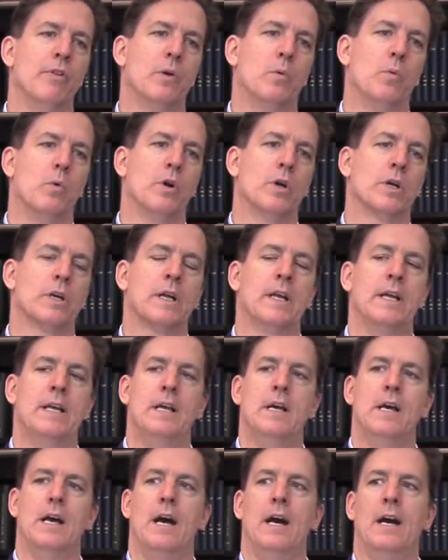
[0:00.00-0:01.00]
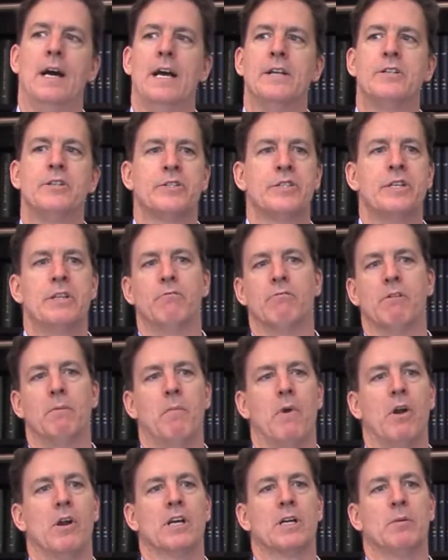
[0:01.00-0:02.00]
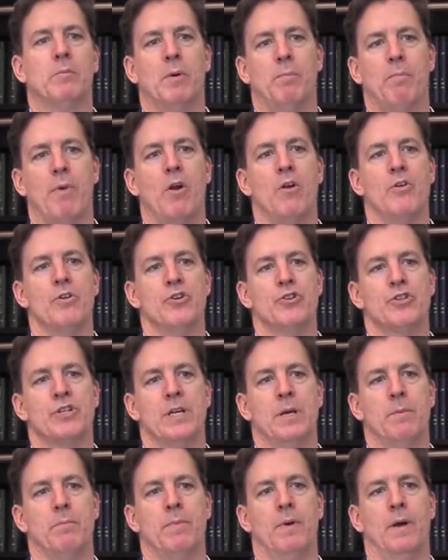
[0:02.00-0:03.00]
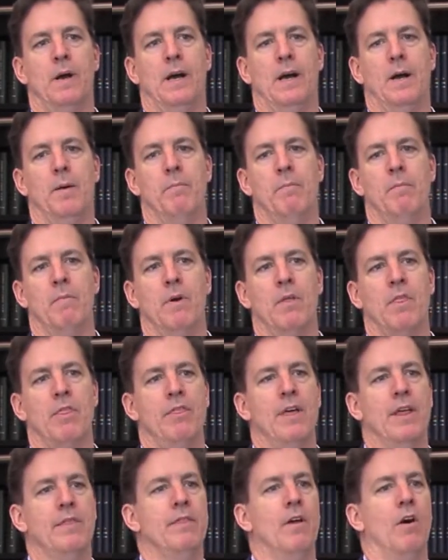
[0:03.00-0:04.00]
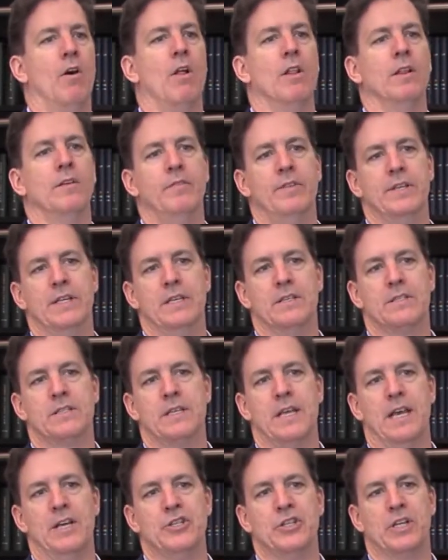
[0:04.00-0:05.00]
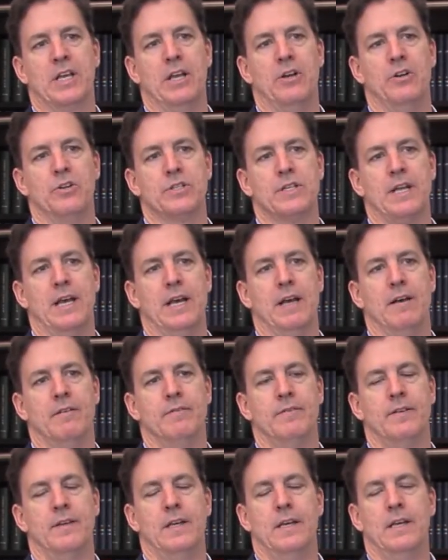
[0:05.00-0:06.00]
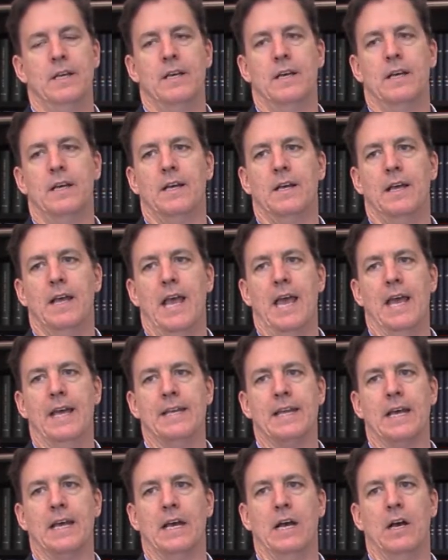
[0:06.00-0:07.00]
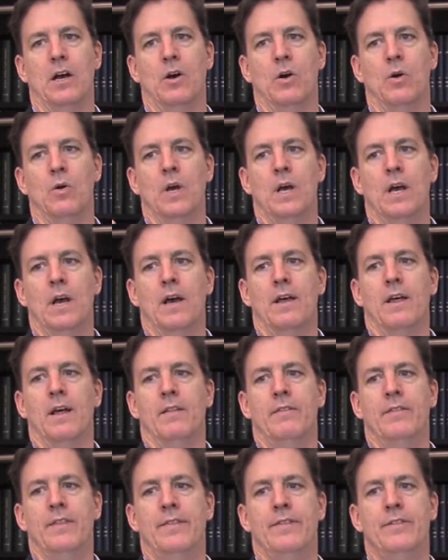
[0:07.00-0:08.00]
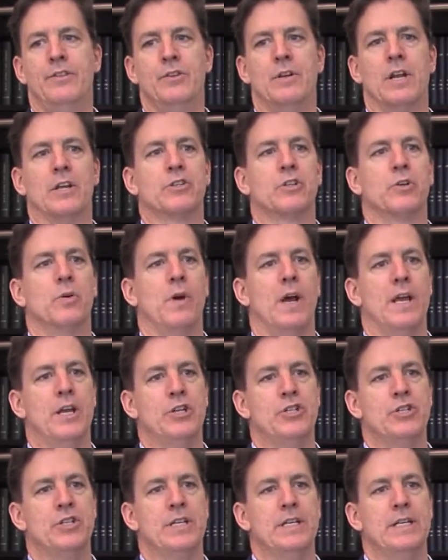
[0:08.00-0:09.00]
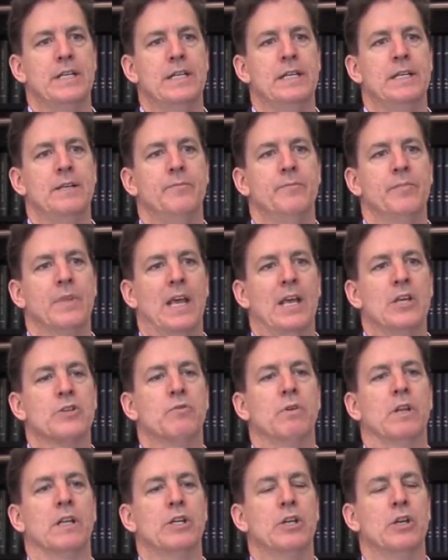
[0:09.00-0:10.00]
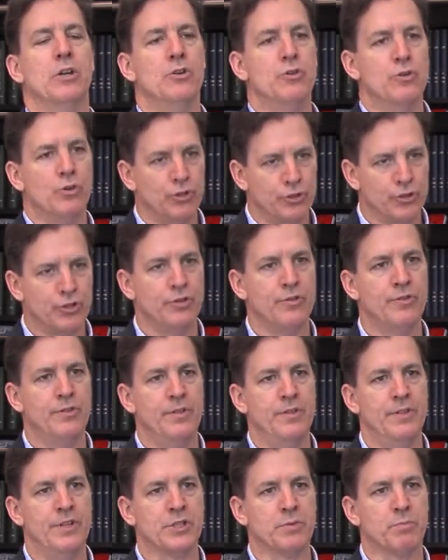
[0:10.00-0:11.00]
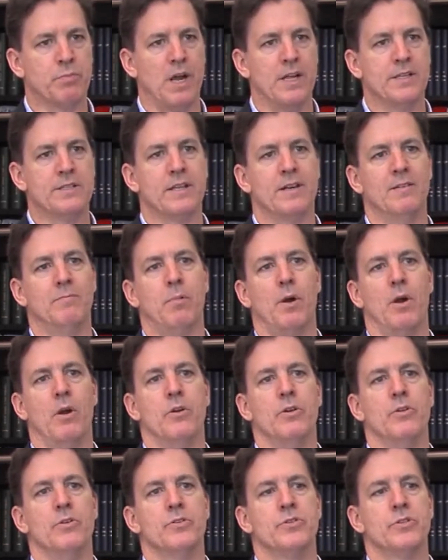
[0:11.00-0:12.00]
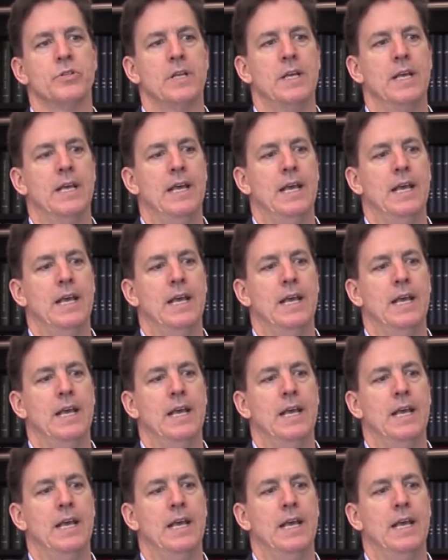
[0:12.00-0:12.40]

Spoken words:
work, and to see the remarkable partnership that all of these educators have, and how the UNESCO IHE has really nurtured this broad set of partners,